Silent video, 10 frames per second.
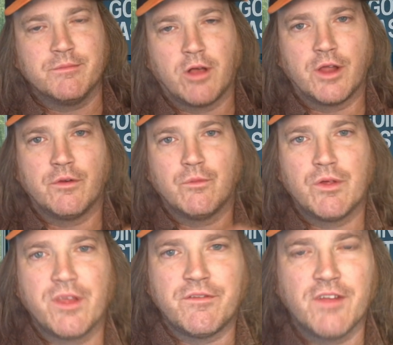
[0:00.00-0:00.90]
on
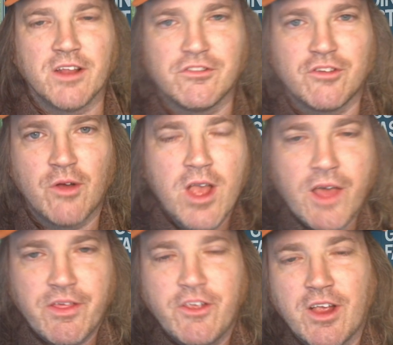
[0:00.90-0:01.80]
what they've done. So
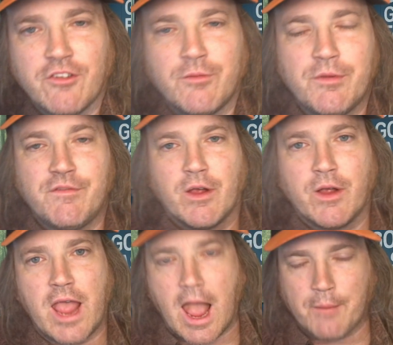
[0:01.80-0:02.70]
I think you guys are going to be
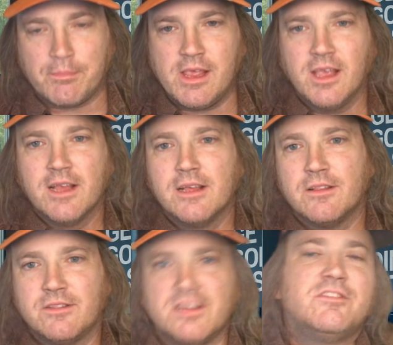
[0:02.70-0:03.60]
very happy.
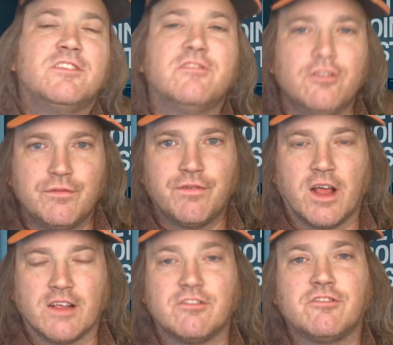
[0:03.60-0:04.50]
This is the new
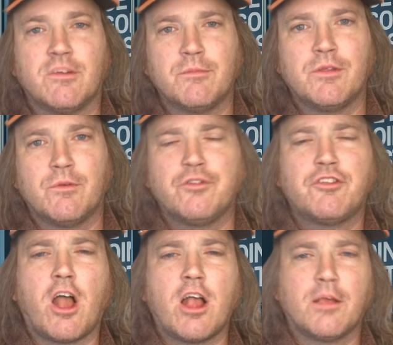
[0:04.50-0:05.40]
flux. Some of the, we'll
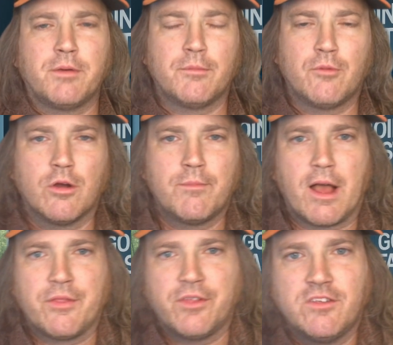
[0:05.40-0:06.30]
talk a bit more
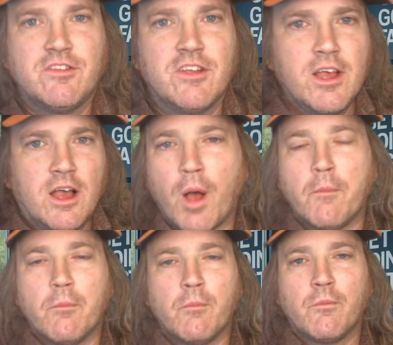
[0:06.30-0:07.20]
about this.
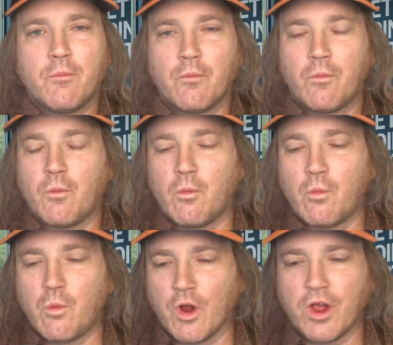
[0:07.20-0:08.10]
Um,
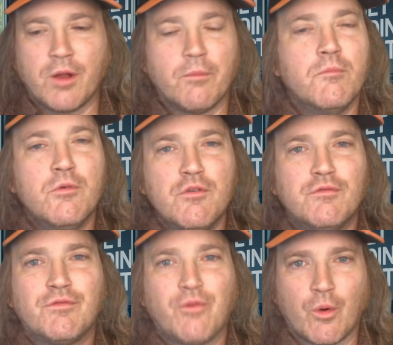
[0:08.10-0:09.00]
we're going to move
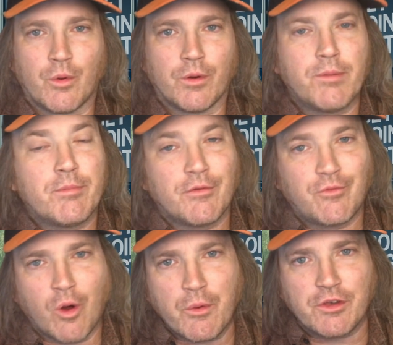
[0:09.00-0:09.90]
forward. But
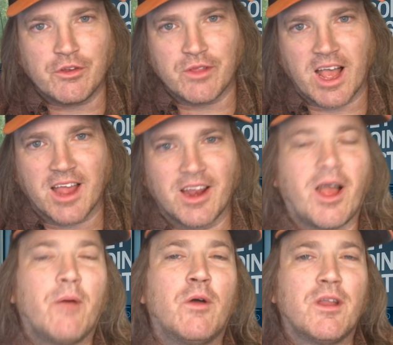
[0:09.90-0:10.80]
before we do that, I
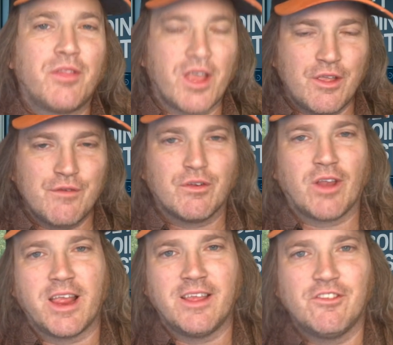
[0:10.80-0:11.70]
want to thank you for
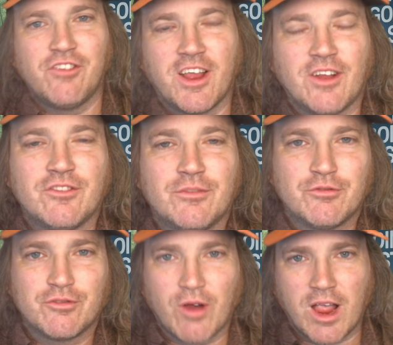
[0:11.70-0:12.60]
liking the channel and
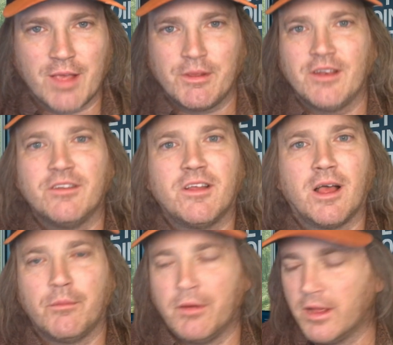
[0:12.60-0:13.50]
subscribing, um,